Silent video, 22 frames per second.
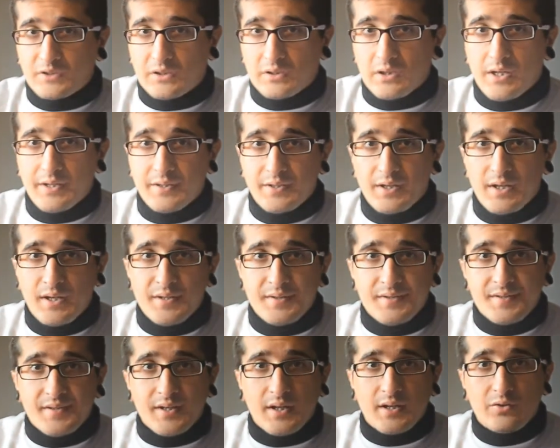light
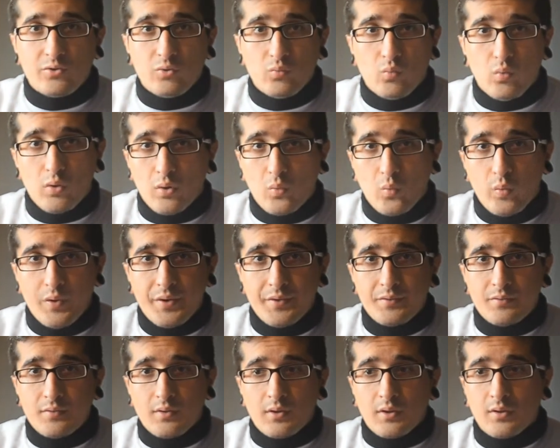inside to work
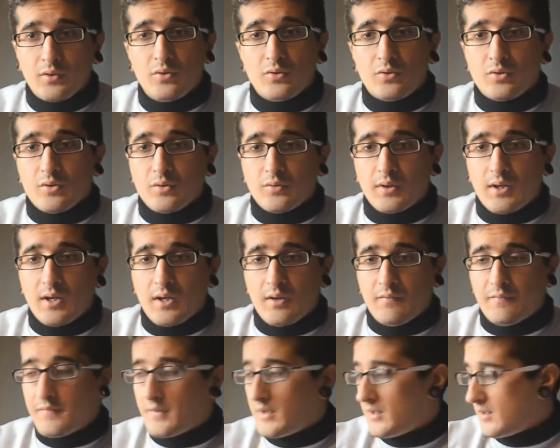with, and you don't
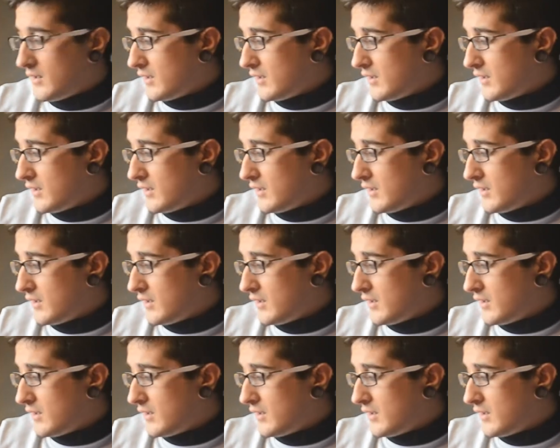get